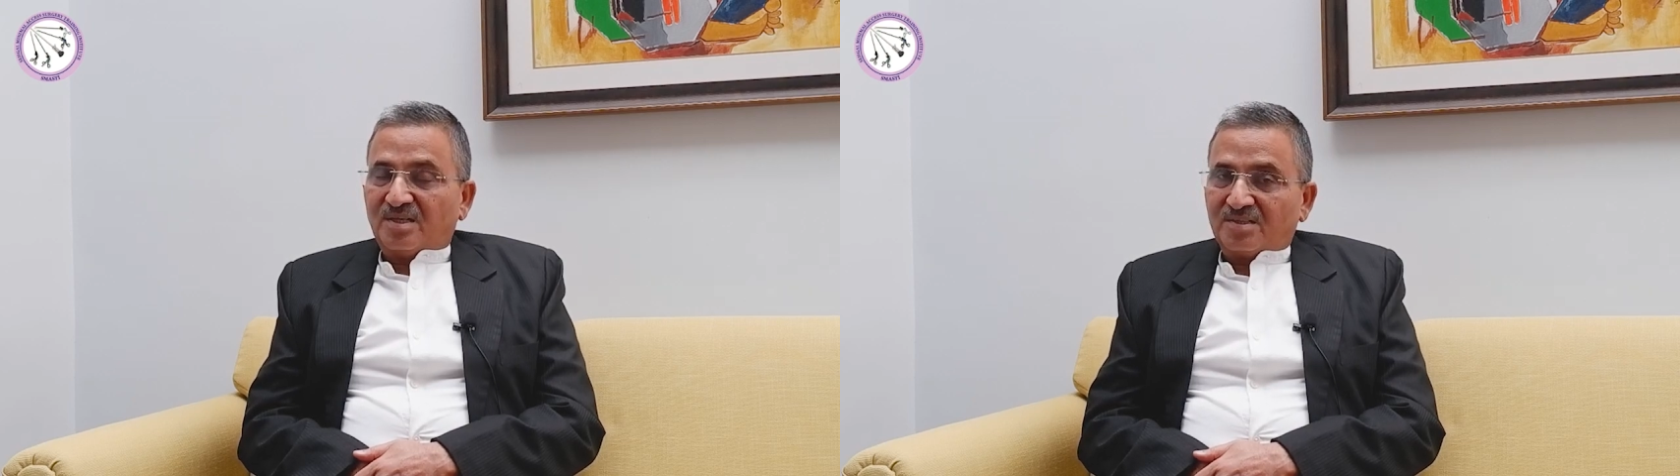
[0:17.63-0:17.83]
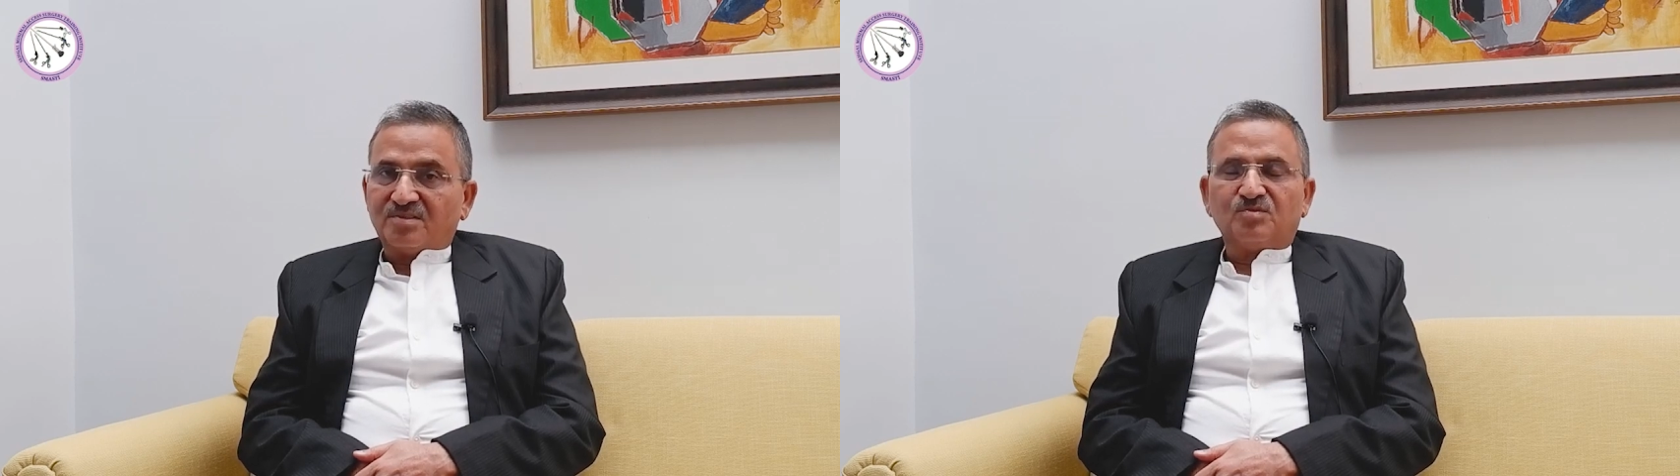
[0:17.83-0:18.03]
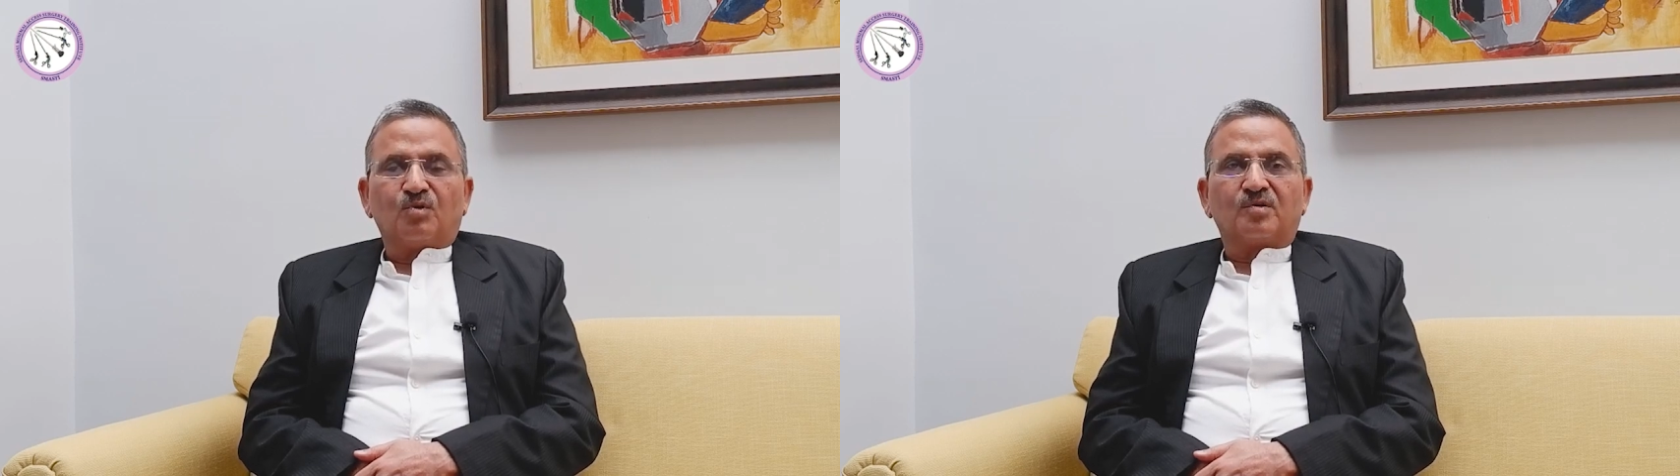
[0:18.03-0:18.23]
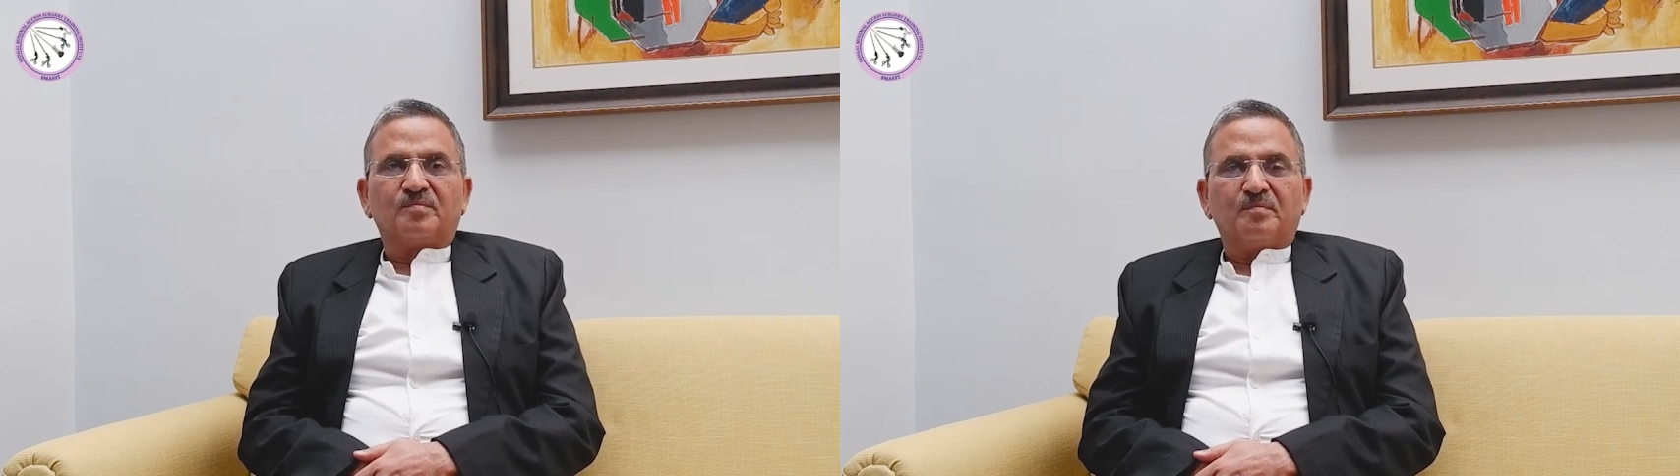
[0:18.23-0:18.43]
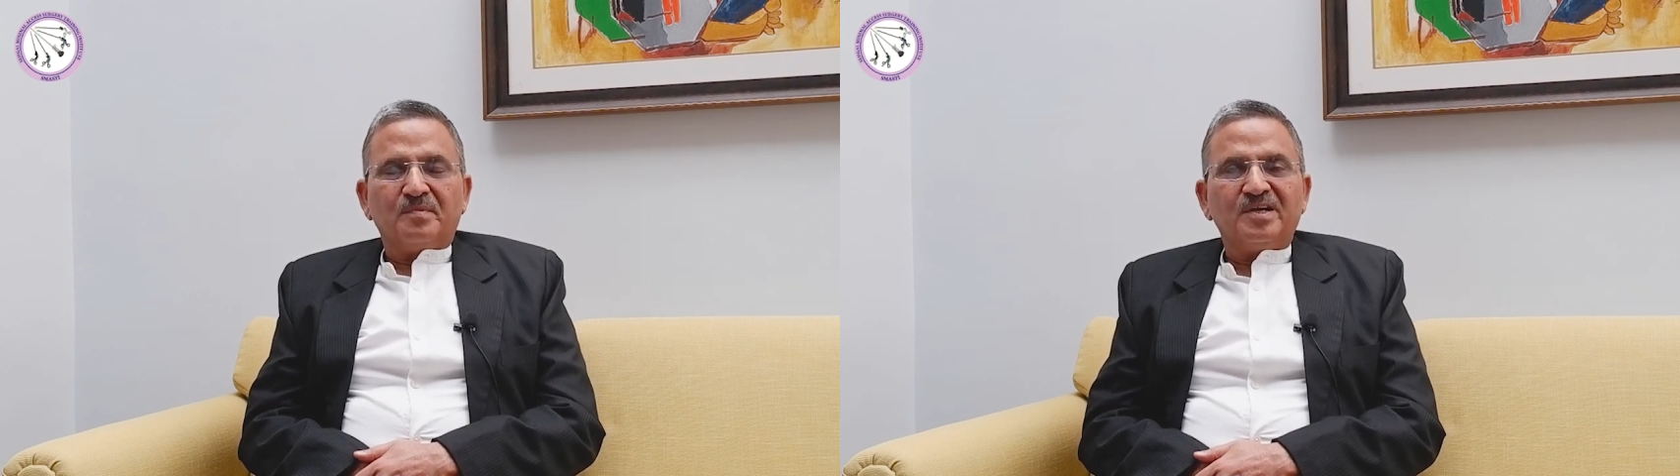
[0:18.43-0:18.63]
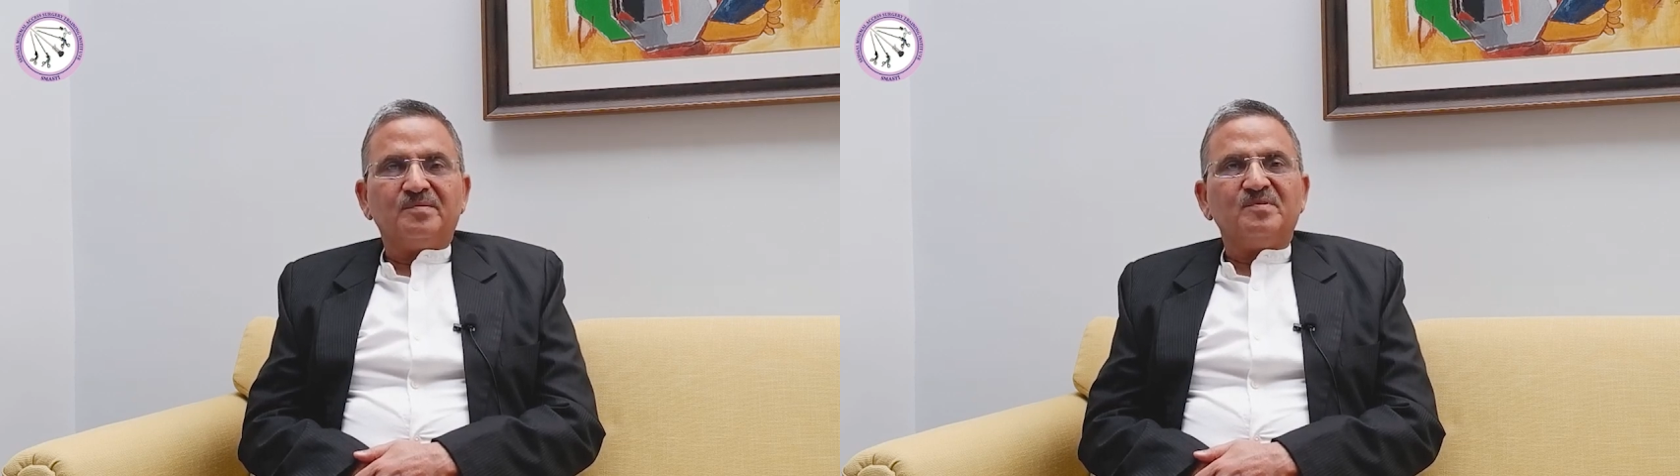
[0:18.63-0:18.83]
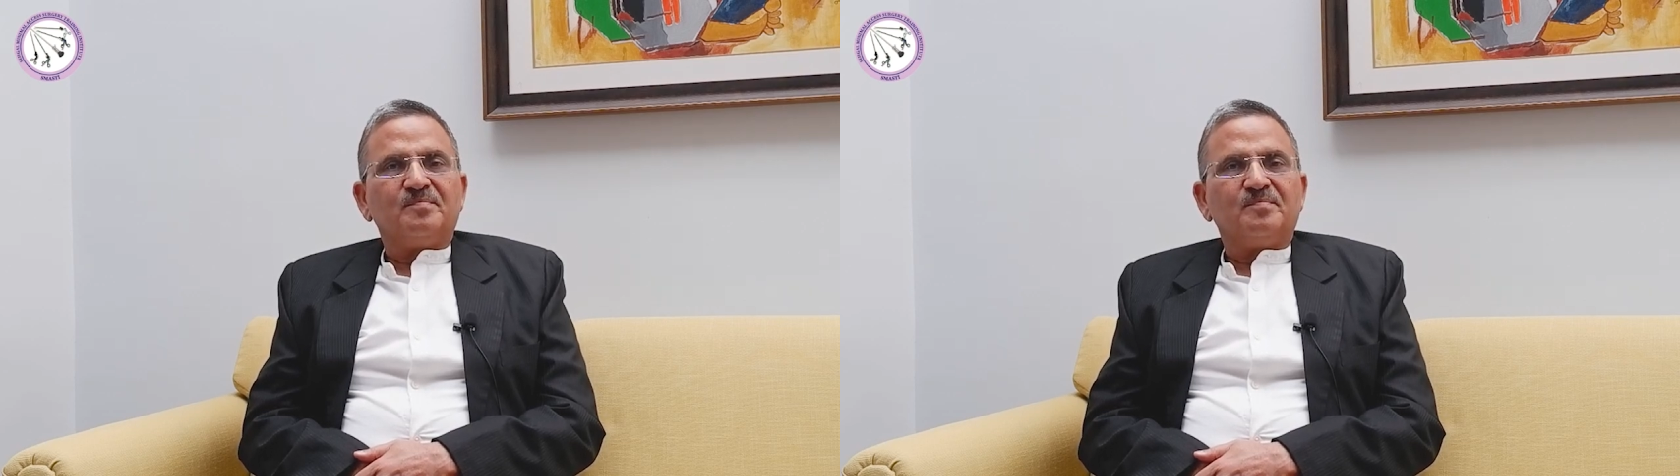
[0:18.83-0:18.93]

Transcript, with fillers: that is what made me